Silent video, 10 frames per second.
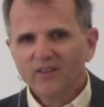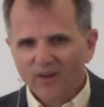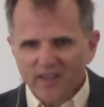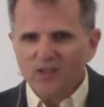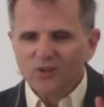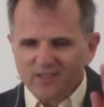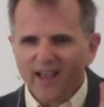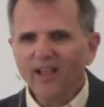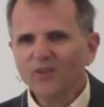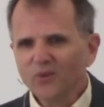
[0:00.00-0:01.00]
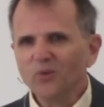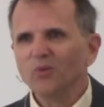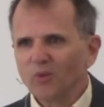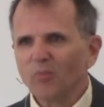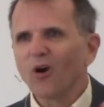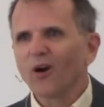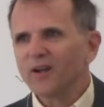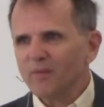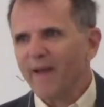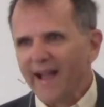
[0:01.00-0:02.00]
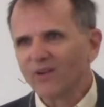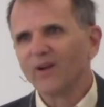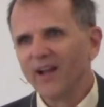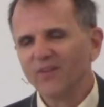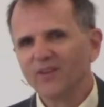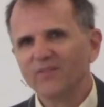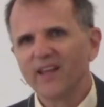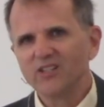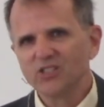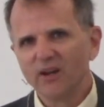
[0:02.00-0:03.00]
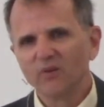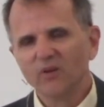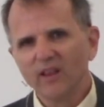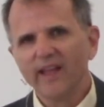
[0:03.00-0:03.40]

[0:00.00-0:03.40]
you know, he could tell you the party background of that general.